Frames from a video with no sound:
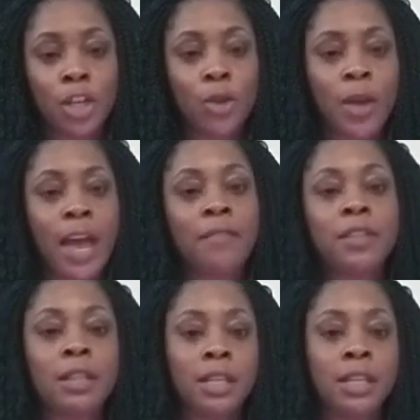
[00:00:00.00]
You have
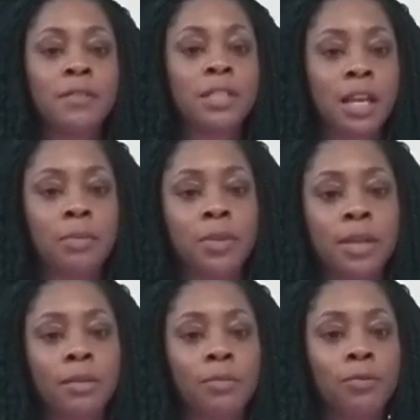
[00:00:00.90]
to leave
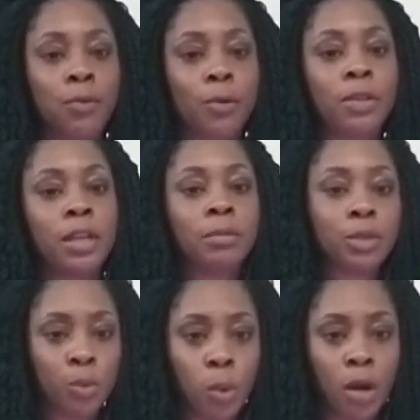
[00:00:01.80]
something for them
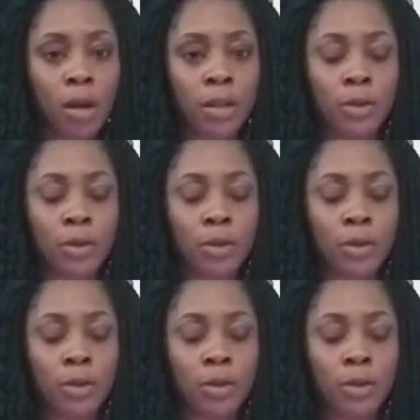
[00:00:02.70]
to want.